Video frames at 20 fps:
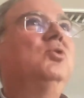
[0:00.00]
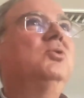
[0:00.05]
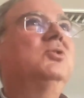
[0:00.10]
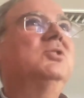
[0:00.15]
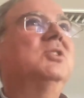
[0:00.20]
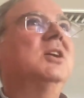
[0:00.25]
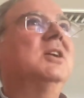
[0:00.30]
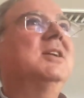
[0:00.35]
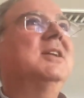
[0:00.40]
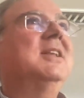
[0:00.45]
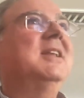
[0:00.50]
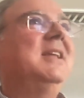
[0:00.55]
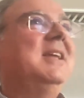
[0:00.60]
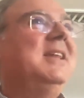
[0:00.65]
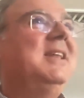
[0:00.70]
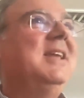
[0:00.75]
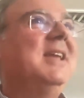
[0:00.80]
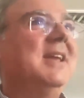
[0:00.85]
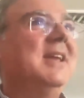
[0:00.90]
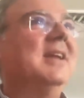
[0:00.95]
start
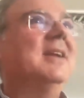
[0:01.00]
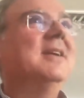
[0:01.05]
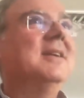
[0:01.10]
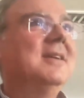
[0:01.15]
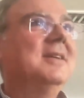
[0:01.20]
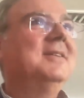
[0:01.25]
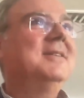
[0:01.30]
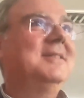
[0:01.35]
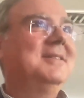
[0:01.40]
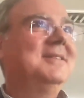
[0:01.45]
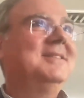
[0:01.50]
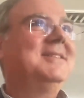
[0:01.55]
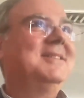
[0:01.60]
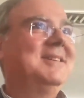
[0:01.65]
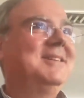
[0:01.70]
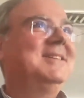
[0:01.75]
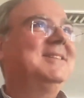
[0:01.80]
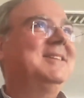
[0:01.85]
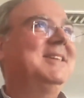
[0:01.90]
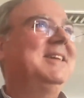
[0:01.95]
cleaning
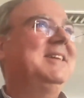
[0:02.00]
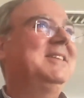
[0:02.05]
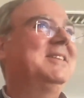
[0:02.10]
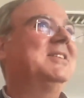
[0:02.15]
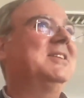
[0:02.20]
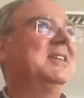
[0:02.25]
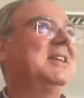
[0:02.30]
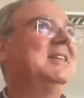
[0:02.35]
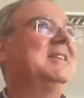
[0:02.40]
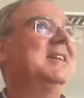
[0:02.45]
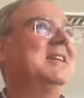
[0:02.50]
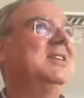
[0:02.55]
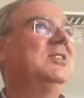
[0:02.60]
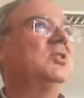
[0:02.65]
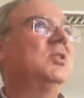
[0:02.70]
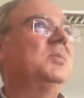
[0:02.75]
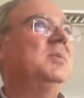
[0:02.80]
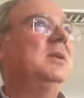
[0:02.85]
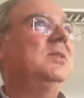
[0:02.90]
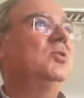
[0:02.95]
the internet a
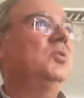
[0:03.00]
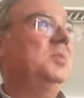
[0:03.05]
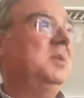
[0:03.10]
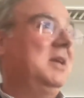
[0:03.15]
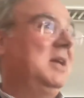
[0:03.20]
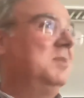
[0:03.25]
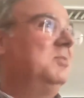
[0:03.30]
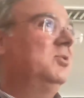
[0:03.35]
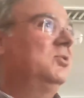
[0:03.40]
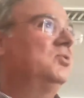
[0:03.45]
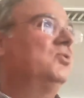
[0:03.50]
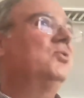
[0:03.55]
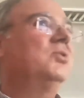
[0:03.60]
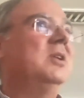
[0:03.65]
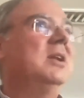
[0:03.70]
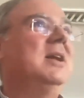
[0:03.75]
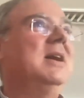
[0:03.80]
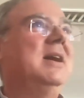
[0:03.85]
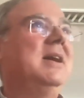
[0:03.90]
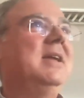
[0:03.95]
little bit to be able to
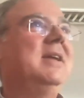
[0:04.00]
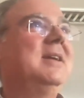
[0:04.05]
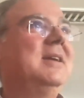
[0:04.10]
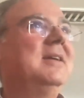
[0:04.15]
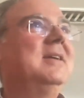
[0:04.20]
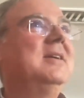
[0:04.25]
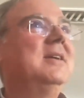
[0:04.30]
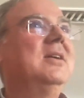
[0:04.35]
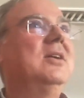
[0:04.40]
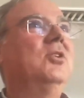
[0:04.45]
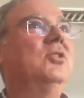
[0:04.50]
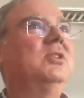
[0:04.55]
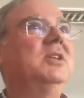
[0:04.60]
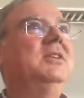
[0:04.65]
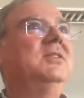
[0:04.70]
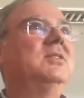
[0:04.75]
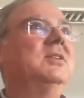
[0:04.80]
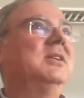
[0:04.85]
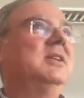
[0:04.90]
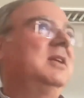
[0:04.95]
rely on
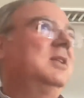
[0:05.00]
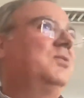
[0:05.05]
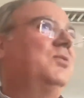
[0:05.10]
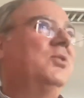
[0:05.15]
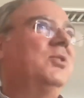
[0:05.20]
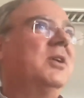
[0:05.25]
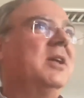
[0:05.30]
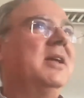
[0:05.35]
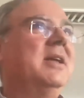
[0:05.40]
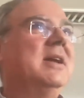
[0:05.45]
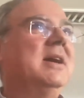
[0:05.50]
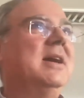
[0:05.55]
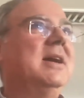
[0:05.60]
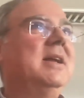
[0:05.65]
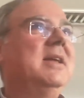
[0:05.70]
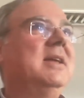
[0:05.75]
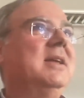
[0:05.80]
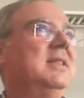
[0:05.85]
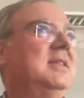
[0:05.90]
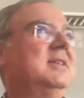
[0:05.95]
the internet for
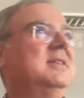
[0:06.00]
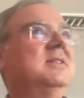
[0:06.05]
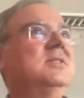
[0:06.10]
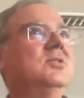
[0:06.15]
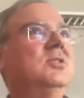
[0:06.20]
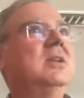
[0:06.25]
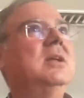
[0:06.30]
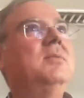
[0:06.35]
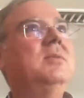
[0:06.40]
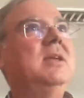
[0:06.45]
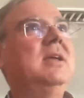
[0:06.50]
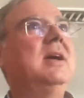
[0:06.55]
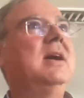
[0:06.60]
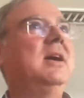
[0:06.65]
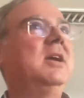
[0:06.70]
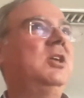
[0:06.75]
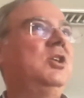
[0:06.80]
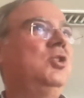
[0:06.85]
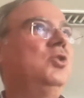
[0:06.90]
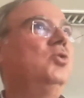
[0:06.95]
AI, and this is going to be
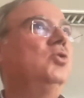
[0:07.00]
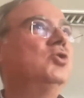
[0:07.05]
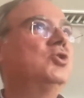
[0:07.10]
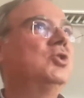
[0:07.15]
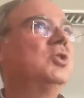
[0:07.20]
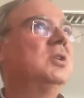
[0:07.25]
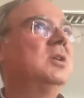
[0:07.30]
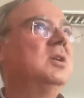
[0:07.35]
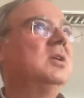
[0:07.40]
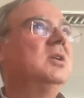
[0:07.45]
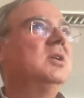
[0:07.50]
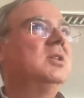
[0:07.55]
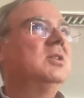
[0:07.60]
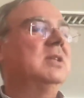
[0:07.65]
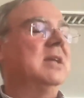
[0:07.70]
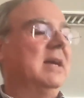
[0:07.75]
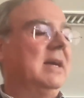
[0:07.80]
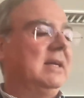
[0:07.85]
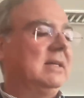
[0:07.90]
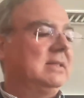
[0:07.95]
a huge
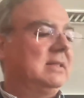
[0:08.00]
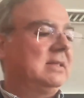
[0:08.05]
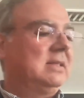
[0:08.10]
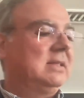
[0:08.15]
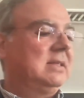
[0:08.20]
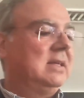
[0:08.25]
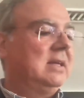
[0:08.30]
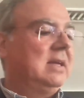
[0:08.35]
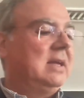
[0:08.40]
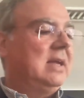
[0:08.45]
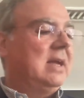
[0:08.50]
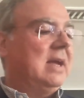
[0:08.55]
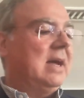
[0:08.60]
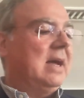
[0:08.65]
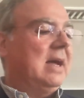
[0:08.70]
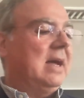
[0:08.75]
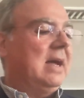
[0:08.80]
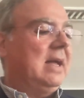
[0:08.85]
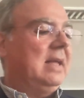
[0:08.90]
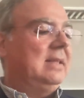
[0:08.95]
task.
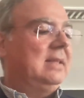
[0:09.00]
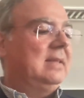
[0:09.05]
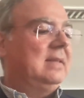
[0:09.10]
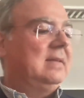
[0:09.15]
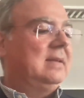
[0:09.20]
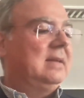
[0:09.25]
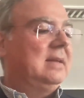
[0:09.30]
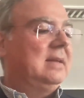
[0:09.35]
And